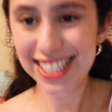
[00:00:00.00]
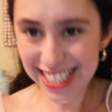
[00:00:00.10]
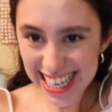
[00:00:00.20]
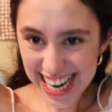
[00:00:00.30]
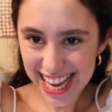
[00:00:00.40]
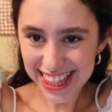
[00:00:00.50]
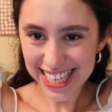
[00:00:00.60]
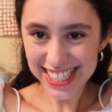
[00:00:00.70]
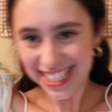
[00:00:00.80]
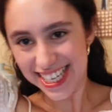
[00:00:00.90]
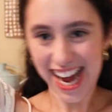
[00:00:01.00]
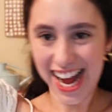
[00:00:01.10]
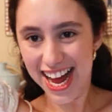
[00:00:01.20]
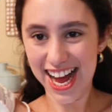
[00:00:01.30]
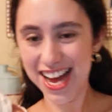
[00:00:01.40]
did it this
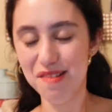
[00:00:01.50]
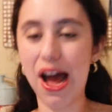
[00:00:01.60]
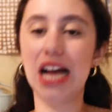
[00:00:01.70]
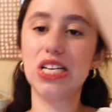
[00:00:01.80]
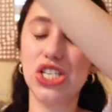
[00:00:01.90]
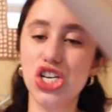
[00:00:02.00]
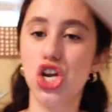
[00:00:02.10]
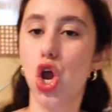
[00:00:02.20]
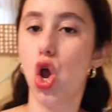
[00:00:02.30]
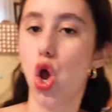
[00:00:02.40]
time. I did.